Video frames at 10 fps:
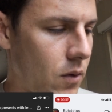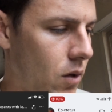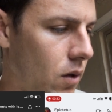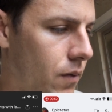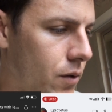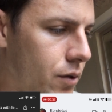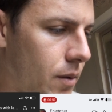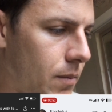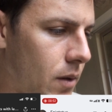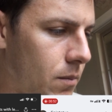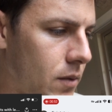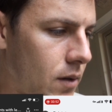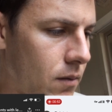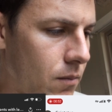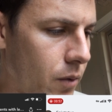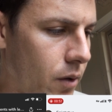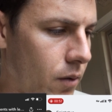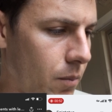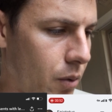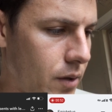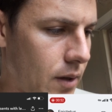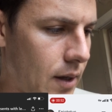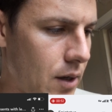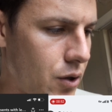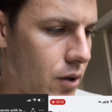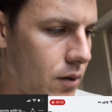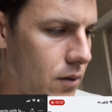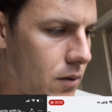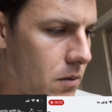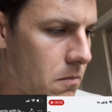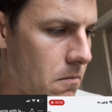all of her symptoms and recurrent presentations.